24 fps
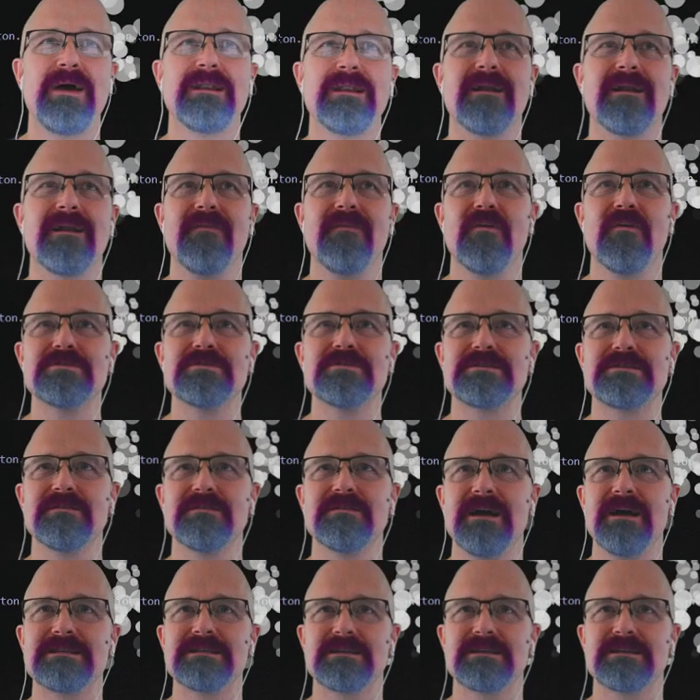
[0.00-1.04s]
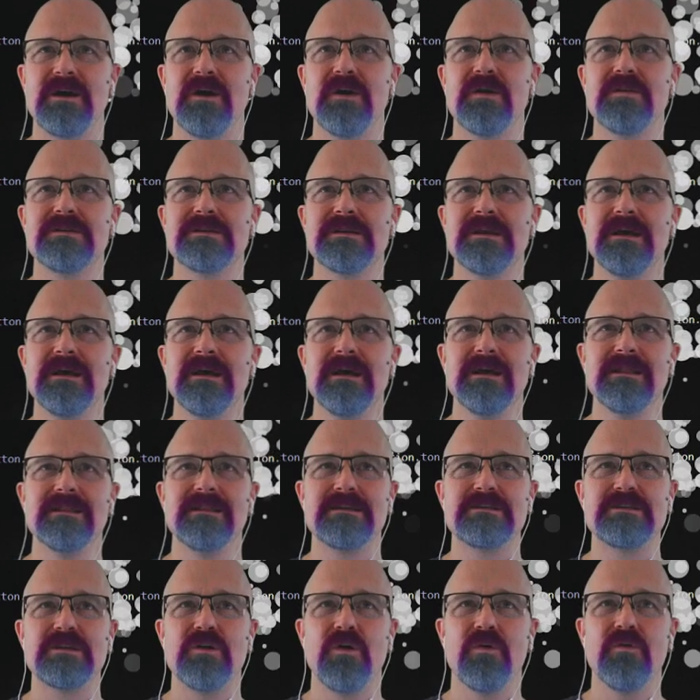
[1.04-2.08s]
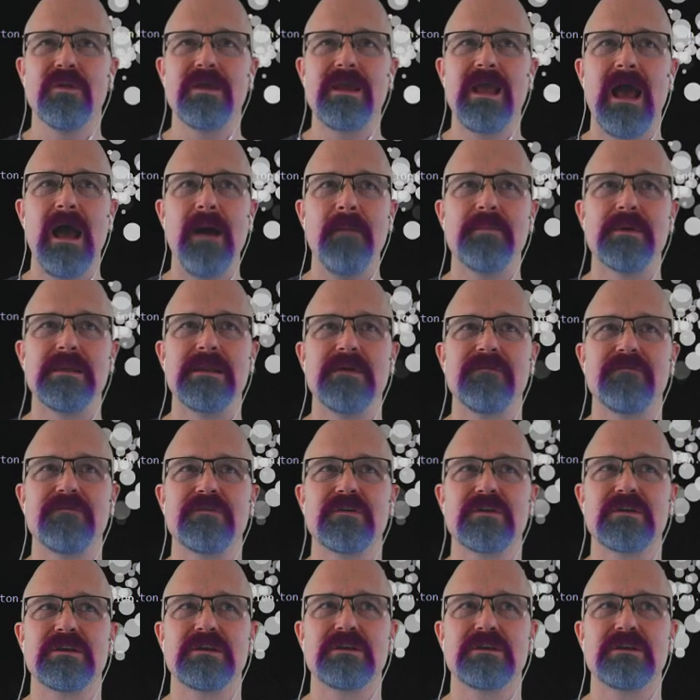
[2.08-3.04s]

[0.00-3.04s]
on those two lines of code? They should only happen if